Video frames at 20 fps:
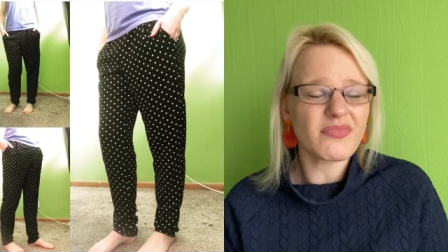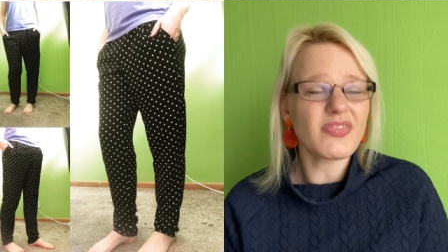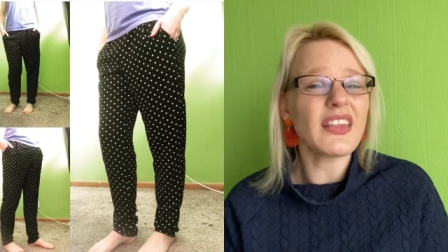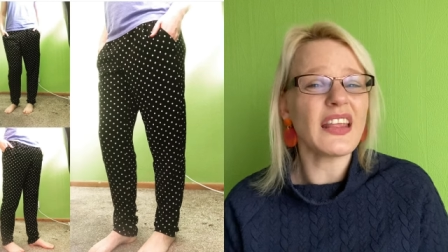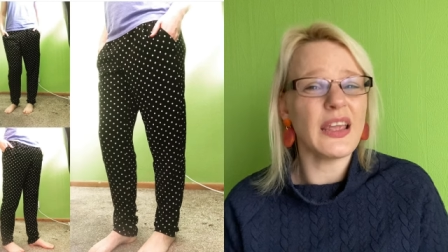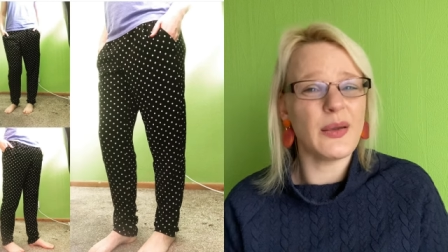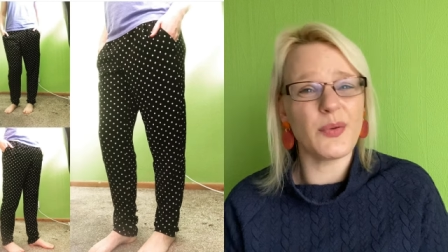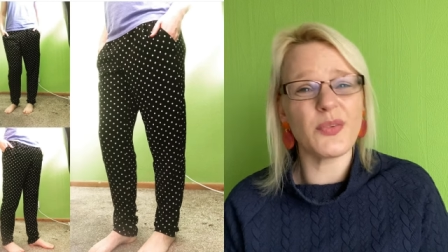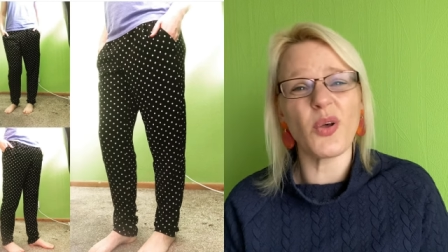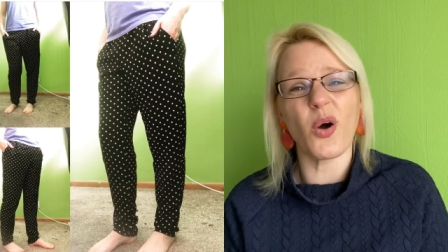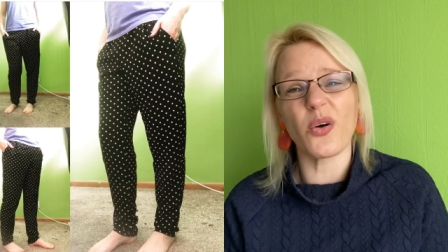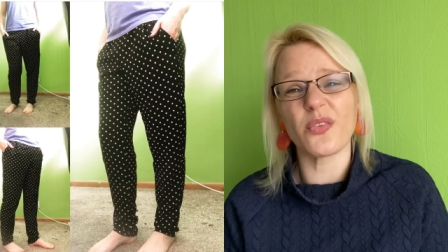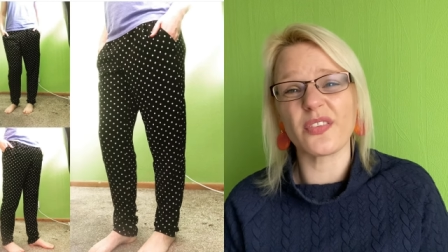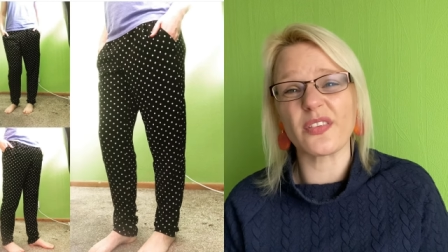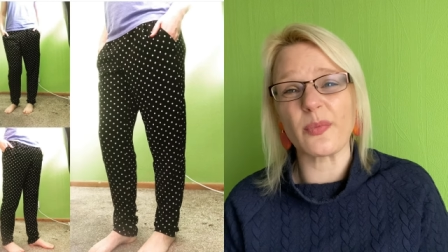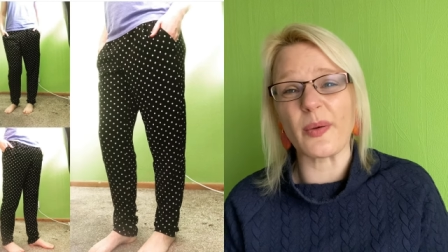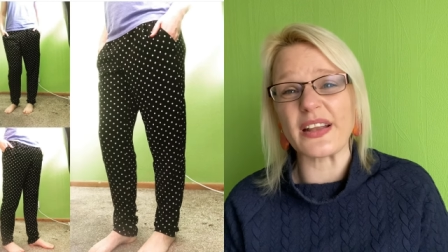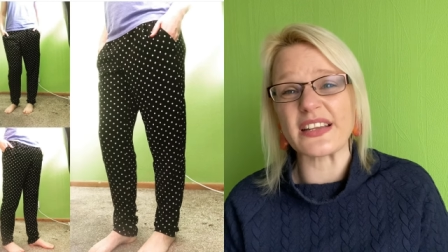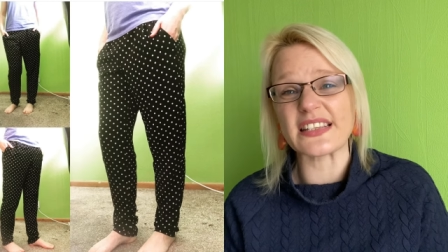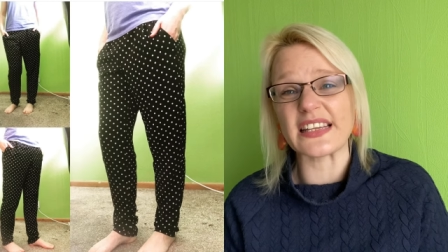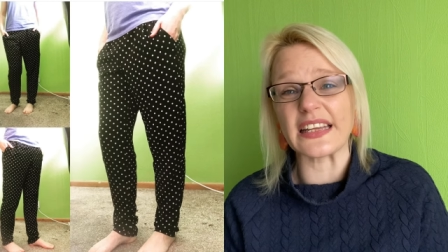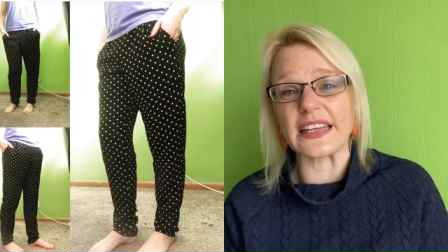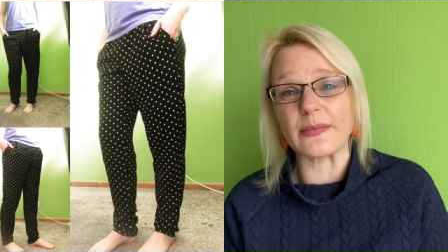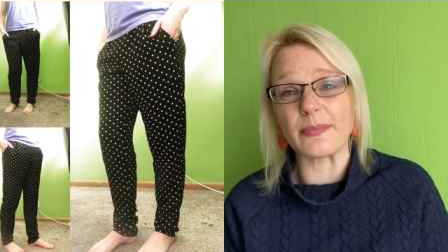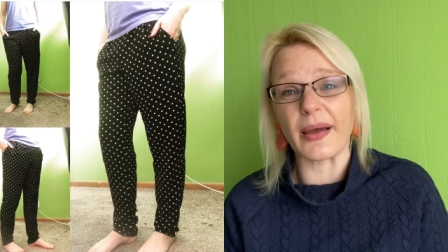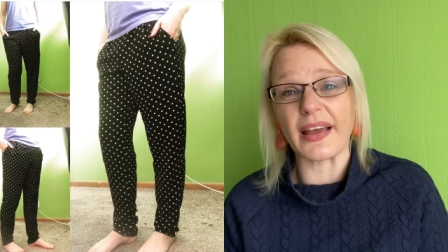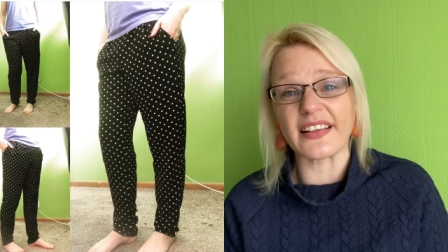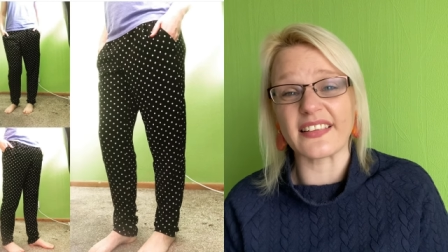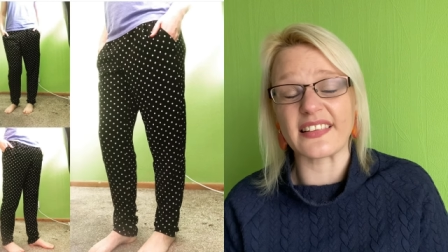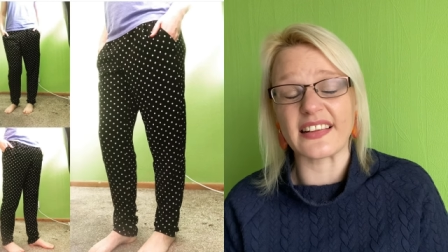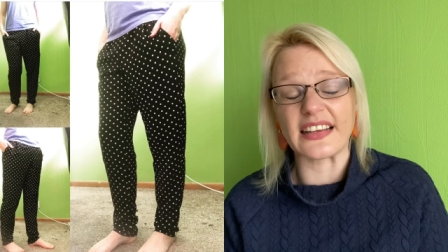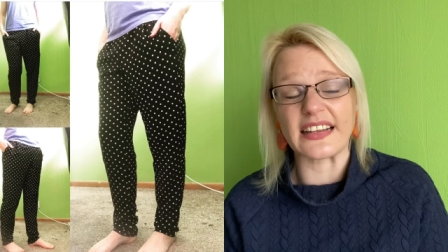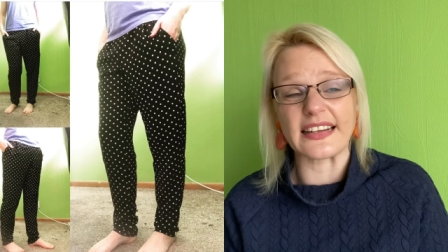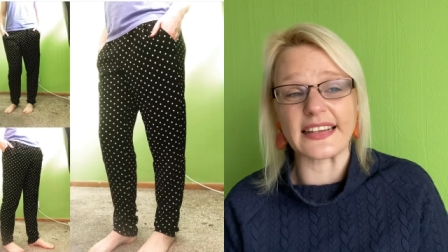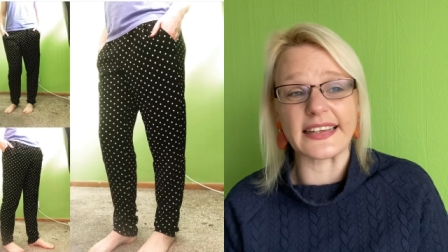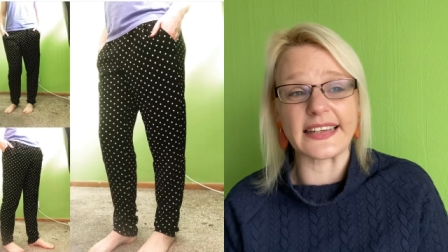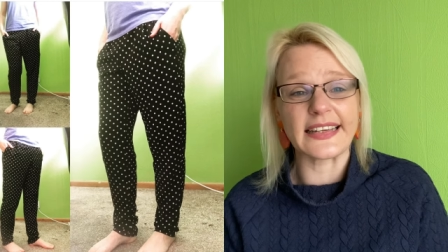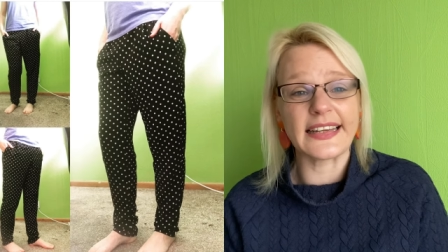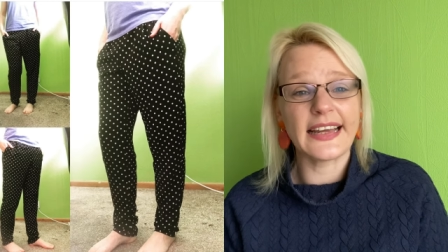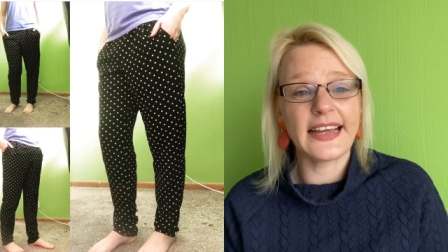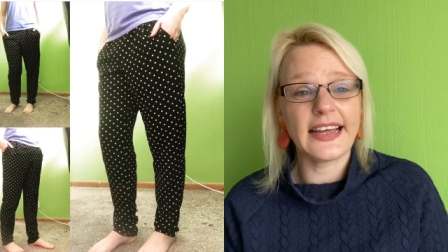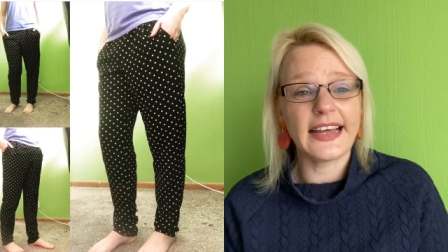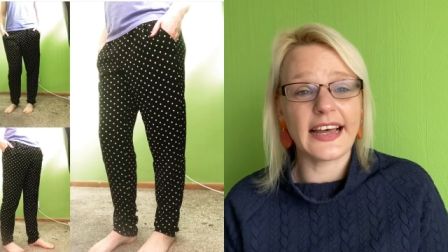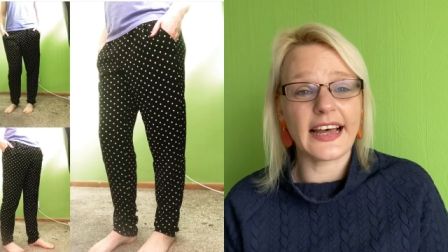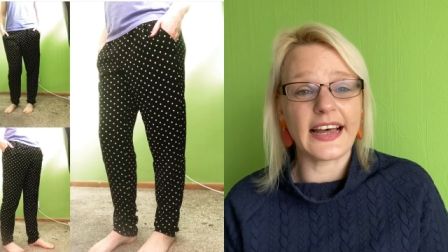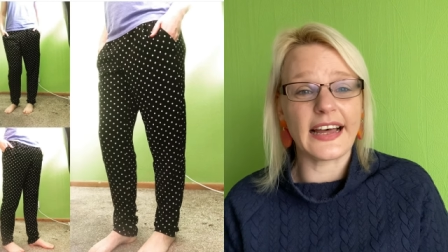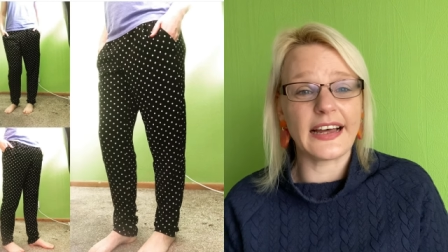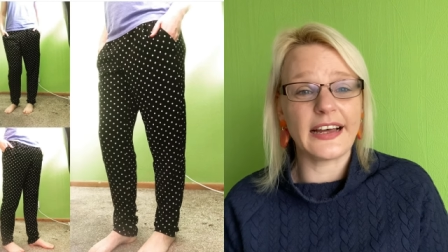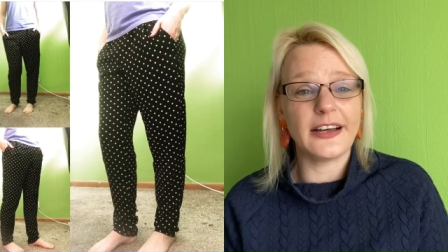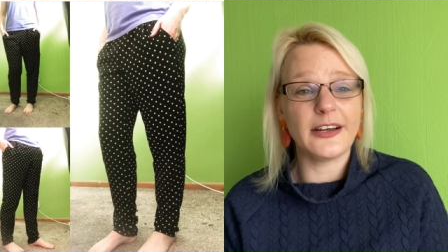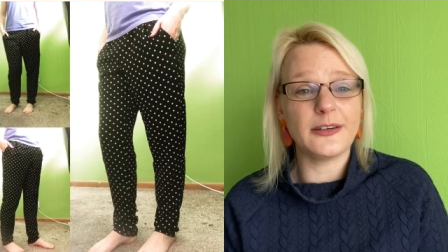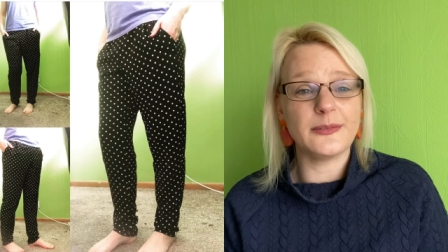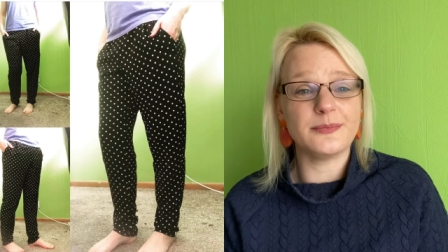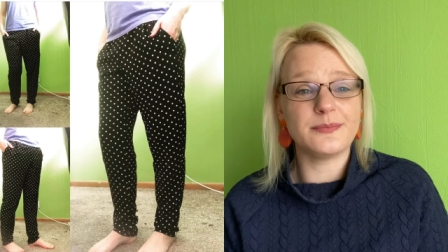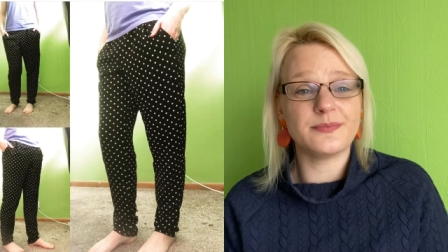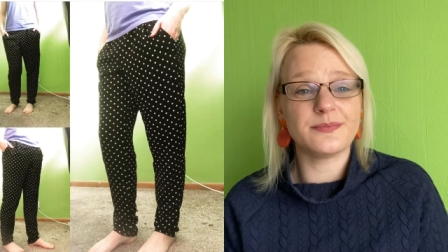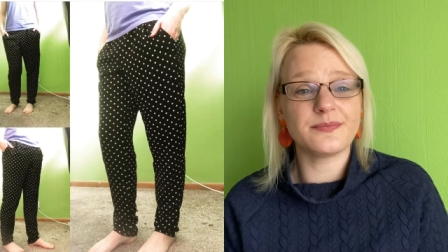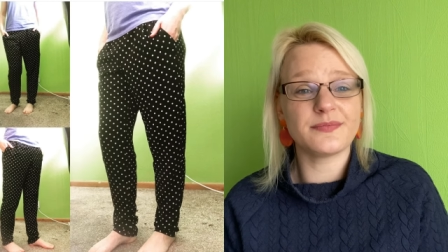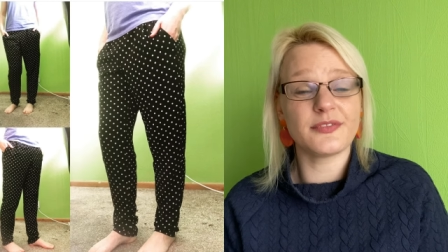it was hot and sweaty basically um,